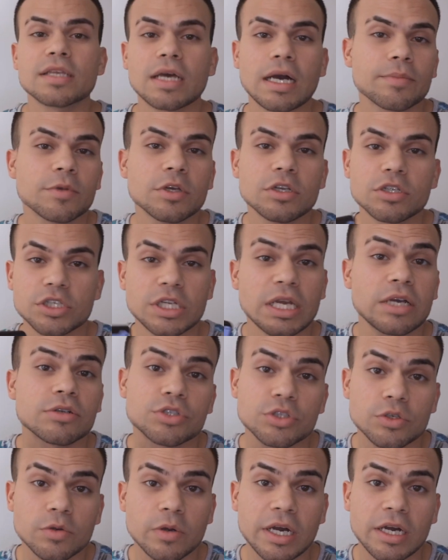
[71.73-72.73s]
I'm gonna
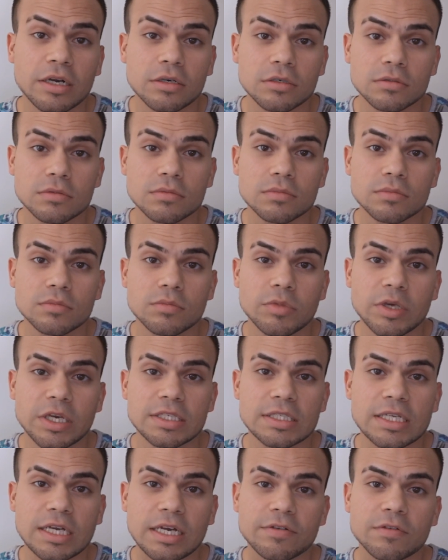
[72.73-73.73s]
shout you out
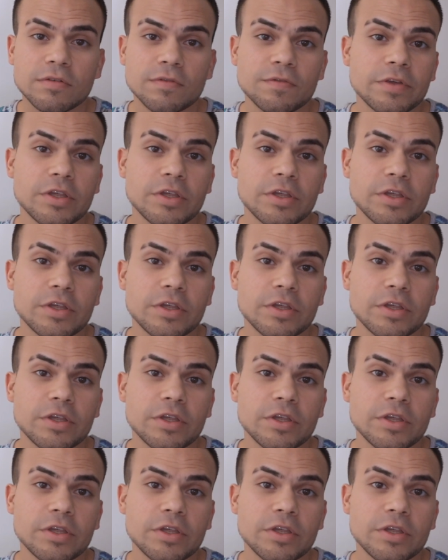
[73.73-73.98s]
because I have a